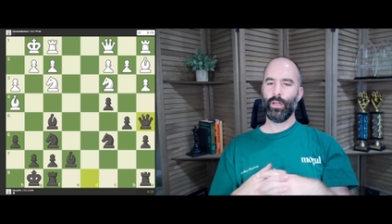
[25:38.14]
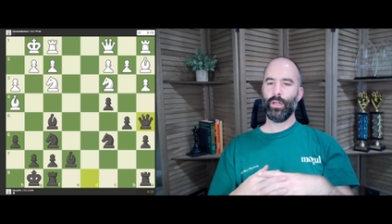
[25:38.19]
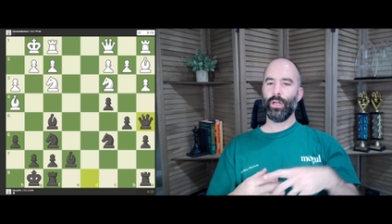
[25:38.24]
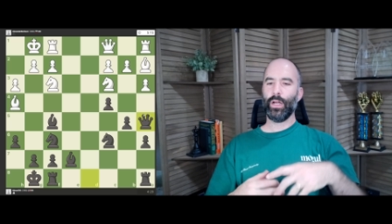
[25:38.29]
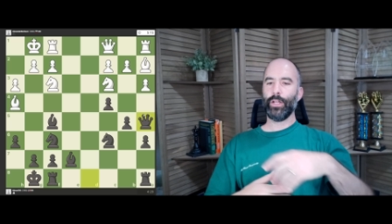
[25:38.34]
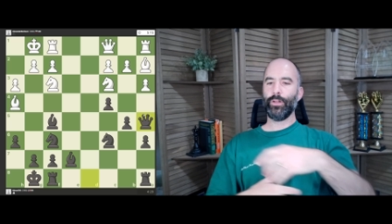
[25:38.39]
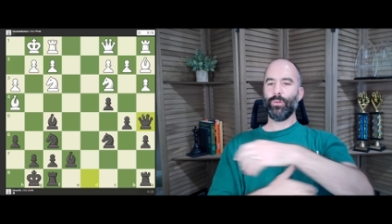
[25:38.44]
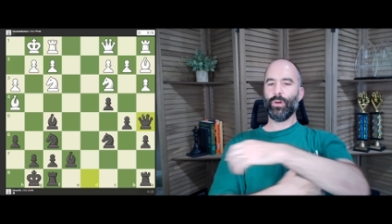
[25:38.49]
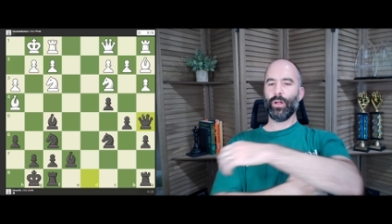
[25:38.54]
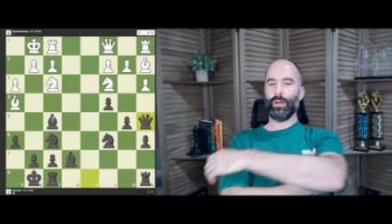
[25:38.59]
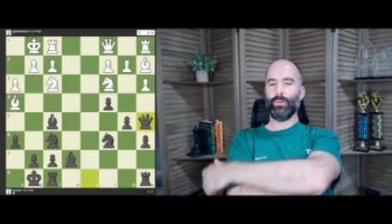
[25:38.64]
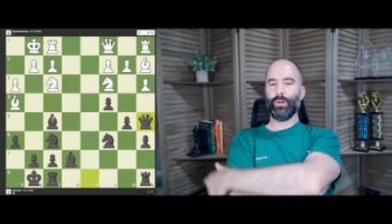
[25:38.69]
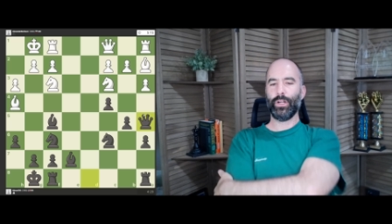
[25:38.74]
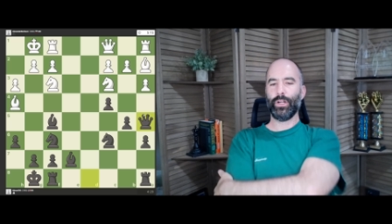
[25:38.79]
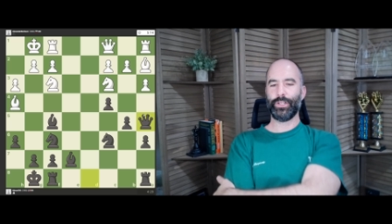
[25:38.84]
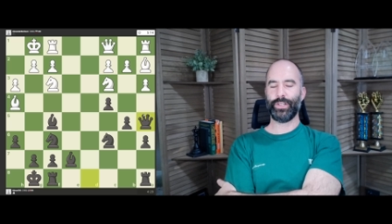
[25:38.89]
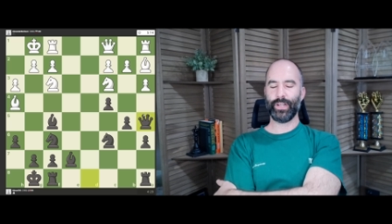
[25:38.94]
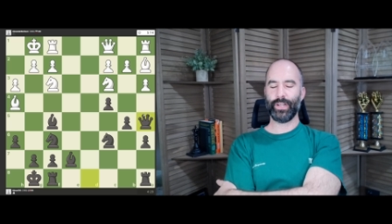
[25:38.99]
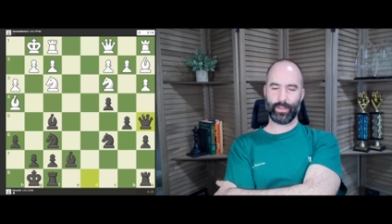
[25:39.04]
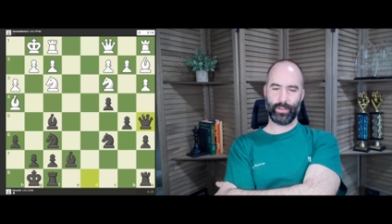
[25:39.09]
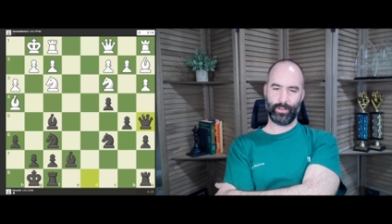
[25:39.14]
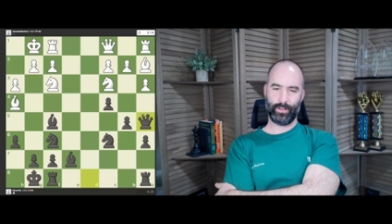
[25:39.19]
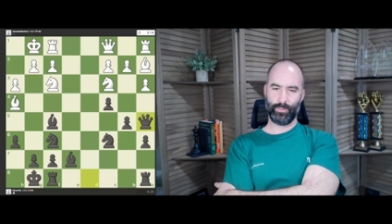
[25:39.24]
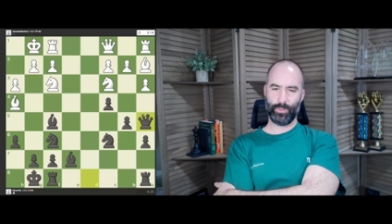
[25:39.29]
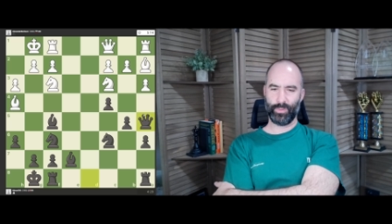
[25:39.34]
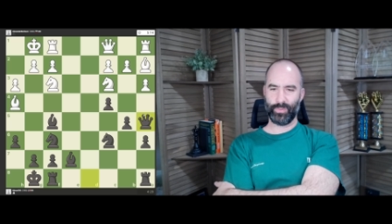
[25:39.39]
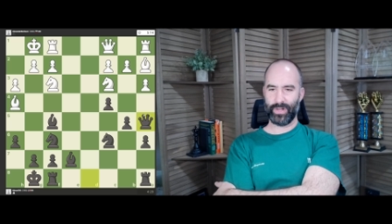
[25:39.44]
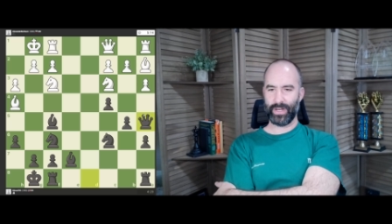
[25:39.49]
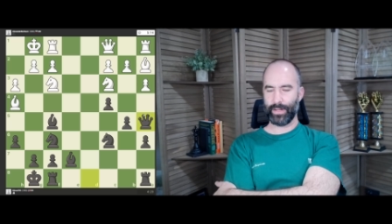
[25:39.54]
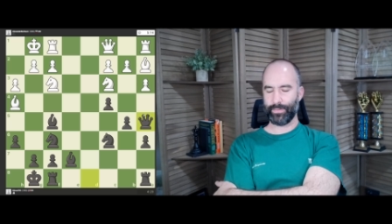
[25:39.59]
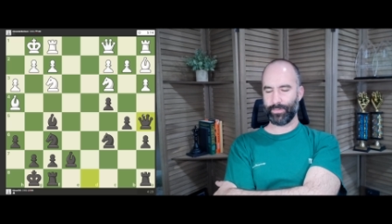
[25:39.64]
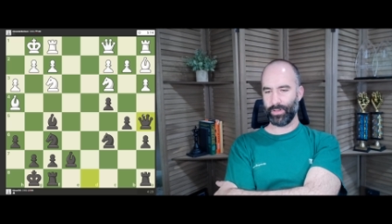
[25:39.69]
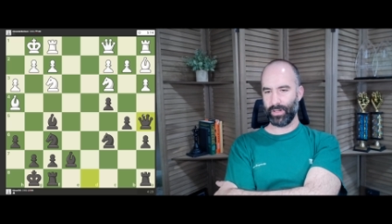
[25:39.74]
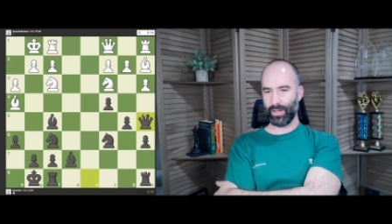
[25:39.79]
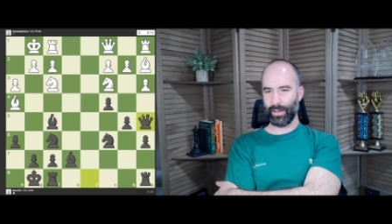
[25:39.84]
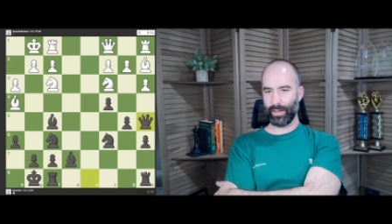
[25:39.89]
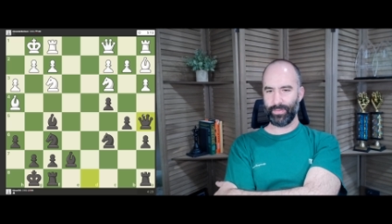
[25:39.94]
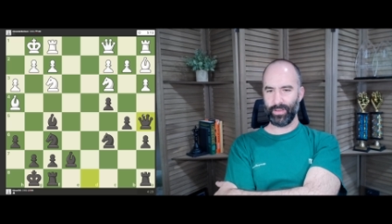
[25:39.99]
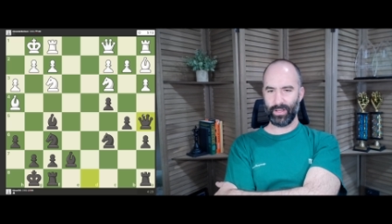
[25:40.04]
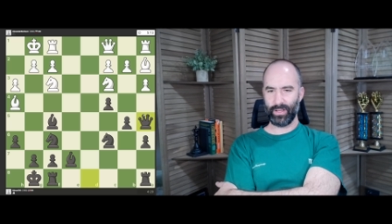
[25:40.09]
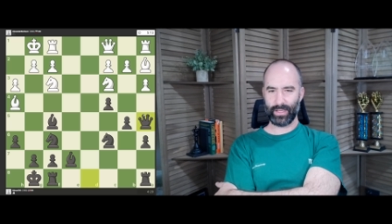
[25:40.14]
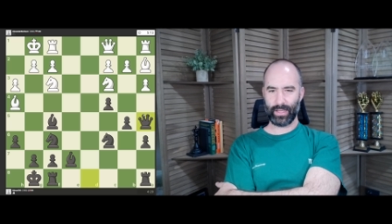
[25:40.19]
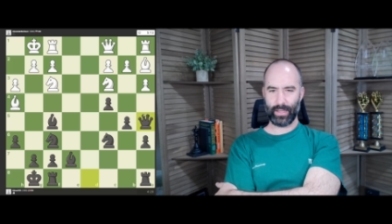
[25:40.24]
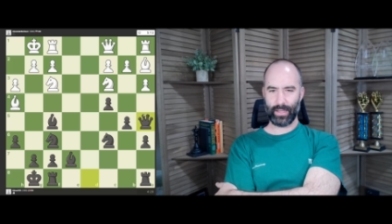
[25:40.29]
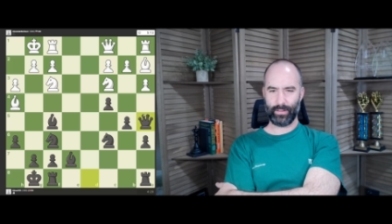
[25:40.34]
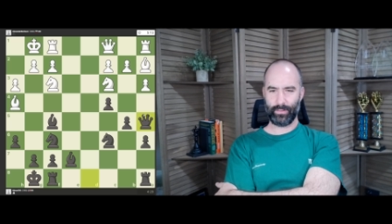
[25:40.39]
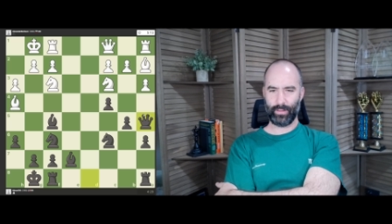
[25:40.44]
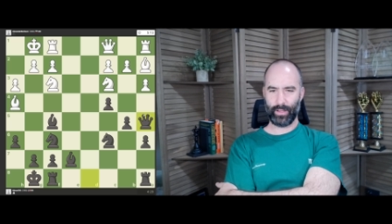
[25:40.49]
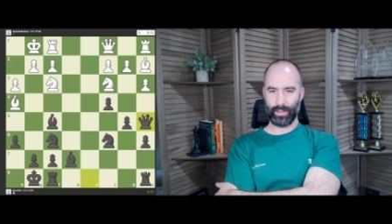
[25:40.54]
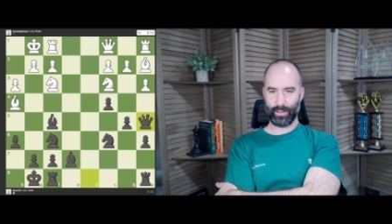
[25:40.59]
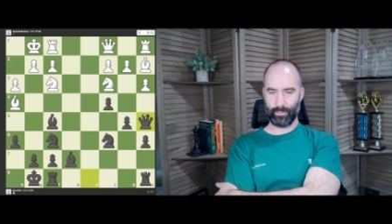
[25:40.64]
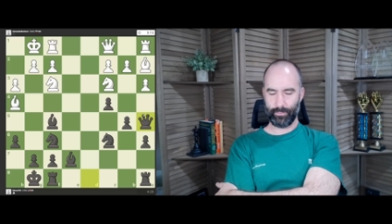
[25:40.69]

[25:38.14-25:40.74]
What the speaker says: I want to check this moment after. I feel like I had like